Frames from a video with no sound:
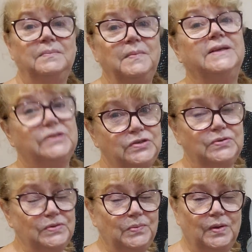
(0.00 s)
Make
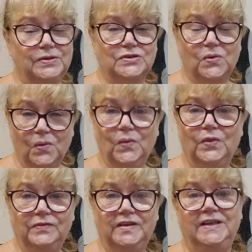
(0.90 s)
sure you watch all
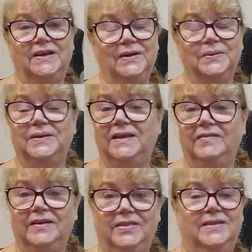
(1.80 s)
the video.
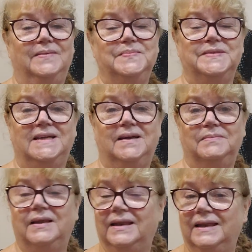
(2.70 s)
Give it a thumbs
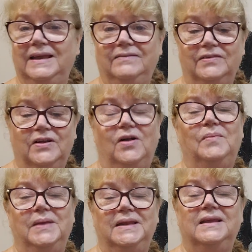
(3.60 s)
up. Leave a
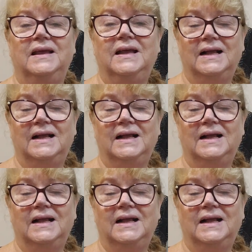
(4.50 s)
comment.